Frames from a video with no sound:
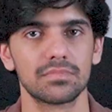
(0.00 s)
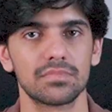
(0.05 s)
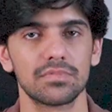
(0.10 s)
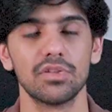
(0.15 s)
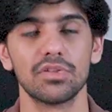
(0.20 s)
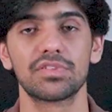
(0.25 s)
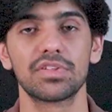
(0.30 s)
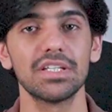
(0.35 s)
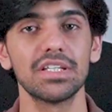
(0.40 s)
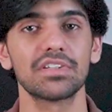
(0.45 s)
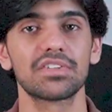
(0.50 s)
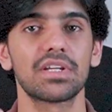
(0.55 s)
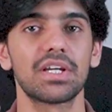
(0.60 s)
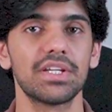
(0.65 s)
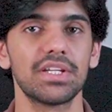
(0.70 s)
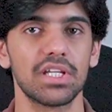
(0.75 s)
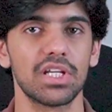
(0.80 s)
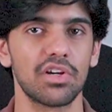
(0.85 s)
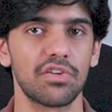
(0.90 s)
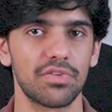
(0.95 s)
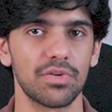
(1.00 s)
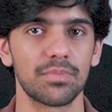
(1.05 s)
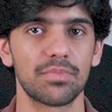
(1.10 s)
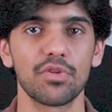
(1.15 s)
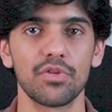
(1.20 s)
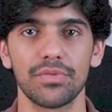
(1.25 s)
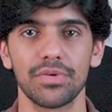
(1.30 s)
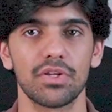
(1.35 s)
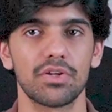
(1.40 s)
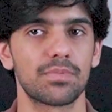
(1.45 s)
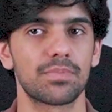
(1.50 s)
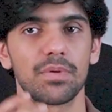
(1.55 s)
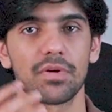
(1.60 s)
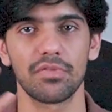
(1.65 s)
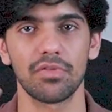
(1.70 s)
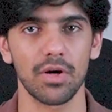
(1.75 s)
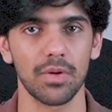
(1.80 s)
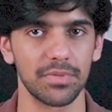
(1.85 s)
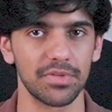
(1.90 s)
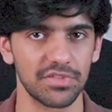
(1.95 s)
You'll see this idea of improving your
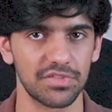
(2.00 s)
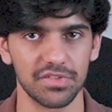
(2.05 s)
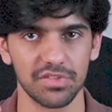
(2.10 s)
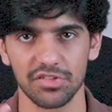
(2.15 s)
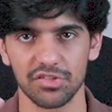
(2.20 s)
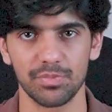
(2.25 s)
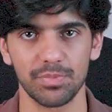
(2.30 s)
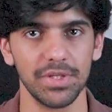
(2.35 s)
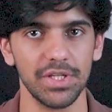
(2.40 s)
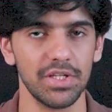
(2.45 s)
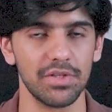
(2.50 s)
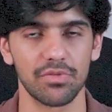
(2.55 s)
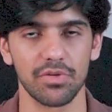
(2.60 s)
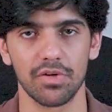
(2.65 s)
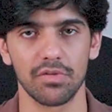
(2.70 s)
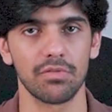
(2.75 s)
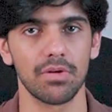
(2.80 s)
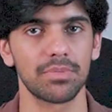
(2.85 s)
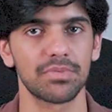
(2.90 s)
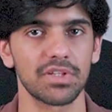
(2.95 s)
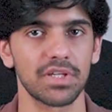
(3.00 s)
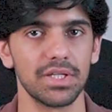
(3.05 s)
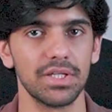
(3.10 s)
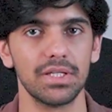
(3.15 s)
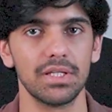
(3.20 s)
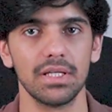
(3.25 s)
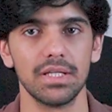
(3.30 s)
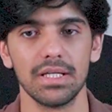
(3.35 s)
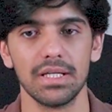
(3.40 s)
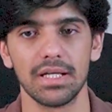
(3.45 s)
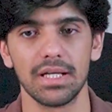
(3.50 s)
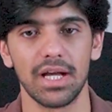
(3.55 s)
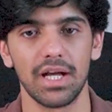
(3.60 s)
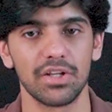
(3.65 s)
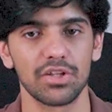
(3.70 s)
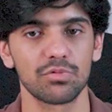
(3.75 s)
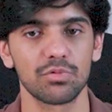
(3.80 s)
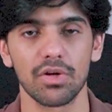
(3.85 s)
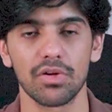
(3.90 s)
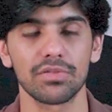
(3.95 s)
performance speed for your website
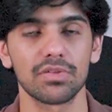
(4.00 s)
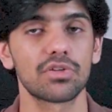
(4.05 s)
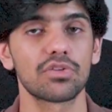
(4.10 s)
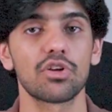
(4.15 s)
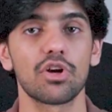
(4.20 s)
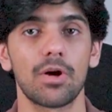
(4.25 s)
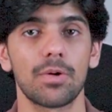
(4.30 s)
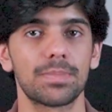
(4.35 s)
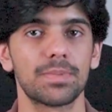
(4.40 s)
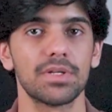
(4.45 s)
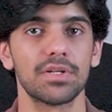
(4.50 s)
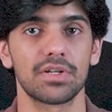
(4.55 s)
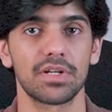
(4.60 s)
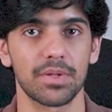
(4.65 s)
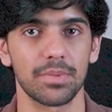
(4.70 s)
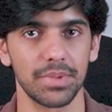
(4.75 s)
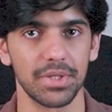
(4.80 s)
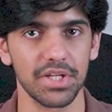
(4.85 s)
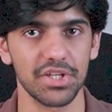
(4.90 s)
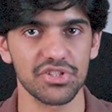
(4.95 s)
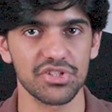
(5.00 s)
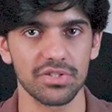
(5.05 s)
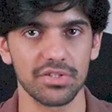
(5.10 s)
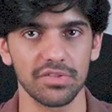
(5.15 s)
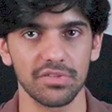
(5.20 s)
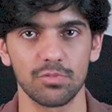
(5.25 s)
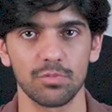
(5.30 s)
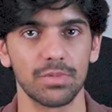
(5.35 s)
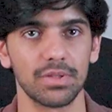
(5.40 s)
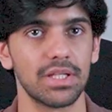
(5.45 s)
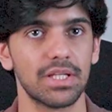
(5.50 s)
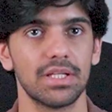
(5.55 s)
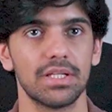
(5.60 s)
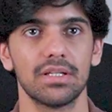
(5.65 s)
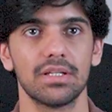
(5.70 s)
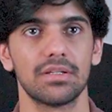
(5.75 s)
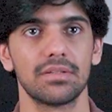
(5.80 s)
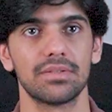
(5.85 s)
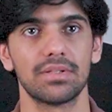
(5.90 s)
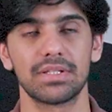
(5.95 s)
as one of the top tier recommendations
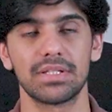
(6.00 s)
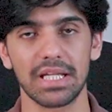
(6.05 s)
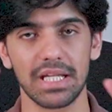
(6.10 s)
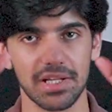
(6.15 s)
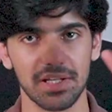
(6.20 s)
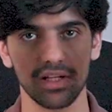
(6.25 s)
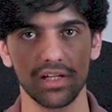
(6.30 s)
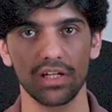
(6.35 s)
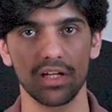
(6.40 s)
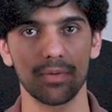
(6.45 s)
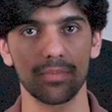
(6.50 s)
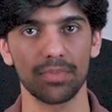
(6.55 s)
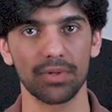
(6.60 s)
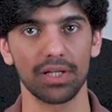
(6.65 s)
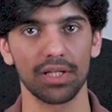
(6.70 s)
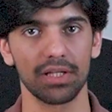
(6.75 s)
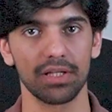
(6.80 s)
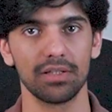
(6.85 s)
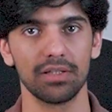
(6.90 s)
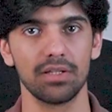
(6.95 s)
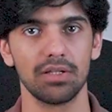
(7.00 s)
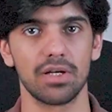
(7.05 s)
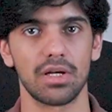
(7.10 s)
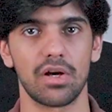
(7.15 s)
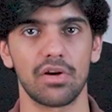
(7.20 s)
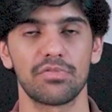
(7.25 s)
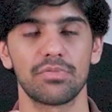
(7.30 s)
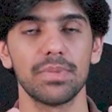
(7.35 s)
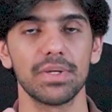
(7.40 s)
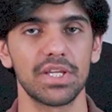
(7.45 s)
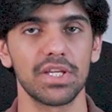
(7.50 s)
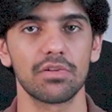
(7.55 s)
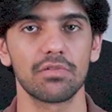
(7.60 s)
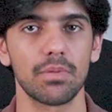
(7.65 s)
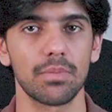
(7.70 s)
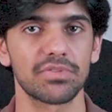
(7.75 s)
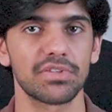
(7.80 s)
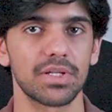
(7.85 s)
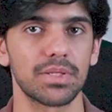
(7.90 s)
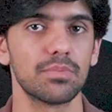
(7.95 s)
within the technical umbrella of making
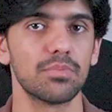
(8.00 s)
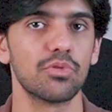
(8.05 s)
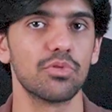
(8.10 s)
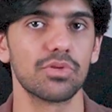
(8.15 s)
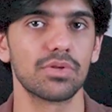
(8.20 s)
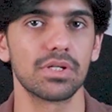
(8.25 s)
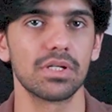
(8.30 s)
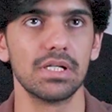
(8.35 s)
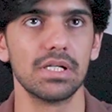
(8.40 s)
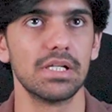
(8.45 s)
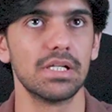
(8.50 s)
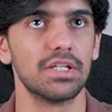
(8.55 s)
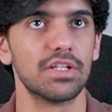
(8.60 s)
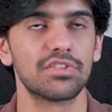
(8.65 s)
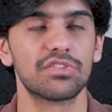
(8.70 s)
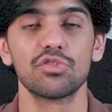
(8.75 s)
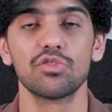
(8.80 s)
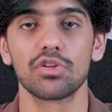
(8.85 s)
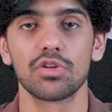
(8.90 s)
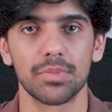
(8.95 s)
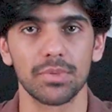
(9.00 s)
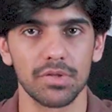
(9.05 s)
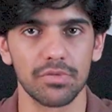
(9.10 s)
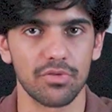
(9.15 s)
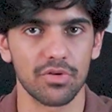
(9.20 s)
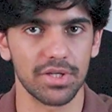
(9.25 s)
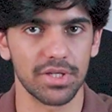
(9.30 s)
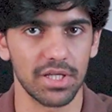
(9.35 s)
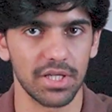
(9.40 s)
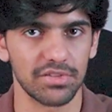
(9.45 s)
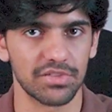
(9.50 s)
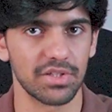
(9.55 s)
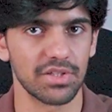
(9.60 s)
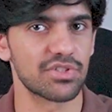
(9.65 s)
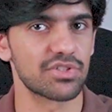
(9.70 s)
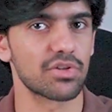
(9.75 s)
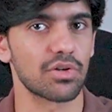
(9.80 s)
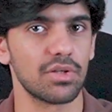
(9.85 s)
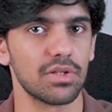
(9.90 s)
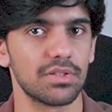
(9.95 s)
your website more suitable for AI
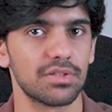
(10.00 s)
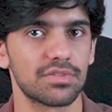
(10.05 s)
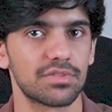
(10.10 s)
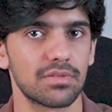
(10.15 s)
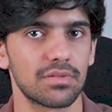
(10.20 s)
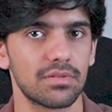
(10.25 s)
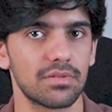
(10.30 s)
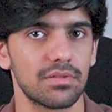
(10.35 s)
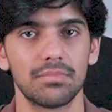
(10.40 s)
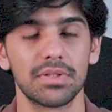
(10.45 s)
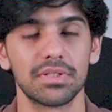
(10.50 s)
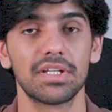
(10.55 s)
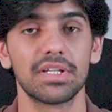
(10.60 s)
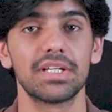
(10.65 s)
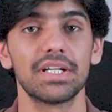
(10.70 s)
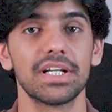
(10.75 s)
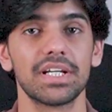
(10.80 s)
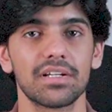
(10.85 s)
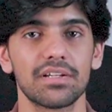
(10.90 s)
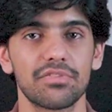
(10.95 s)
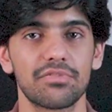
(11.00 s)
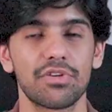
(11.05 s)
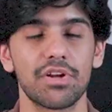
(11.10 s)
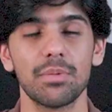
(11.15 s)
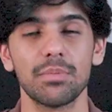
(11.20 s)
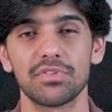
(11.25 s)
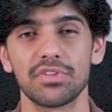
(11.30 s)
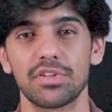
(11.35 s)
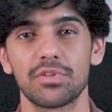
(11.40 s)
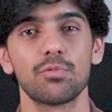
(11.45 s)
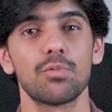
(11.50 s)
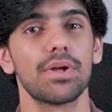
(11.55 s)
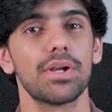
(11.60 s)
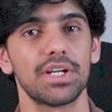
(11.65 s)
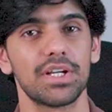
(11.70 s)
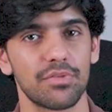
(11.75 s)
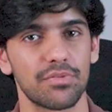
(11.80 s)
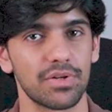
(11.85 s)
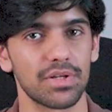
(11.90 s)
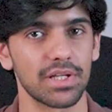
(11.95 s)
search crawlers. But the data frames it
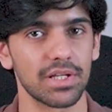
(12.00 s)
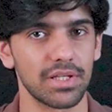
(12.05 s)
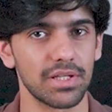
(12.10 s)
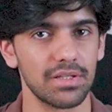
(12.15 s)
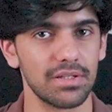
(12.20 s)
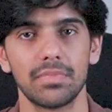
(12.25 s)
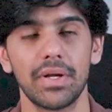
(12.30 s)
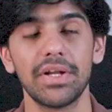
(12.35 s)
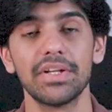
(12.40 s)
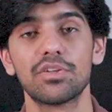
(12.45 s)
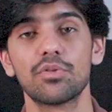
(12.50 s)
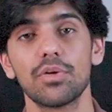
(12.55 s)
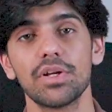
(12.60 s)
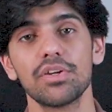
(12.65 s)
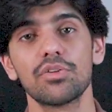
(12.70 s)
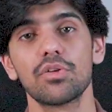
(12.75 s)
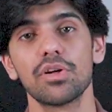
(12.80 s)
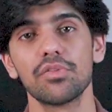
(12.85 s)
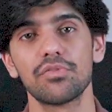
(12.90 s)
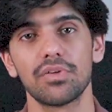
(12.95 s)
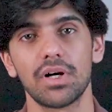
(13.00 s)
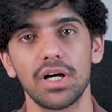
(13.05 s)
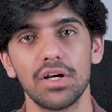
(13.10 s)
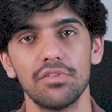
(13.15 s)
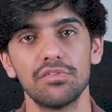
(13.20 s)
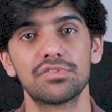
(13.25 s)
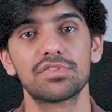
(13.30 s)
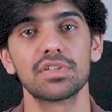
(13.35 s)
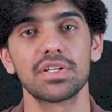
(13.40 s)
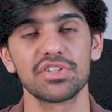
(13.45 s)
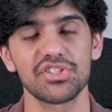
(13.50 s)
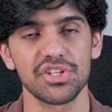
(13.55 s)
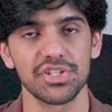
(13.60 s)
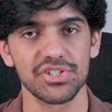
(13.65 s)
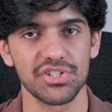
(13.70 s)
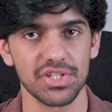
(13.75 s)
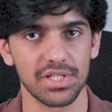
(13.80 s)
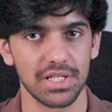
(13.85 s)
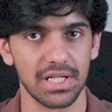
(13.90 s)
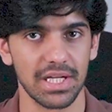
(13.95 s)
very differently. In 2025, Search
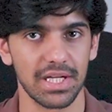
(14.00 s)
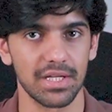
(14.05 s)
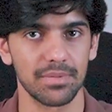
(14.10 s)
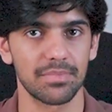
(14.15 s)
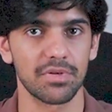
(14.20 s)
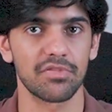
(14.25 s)
Engine Land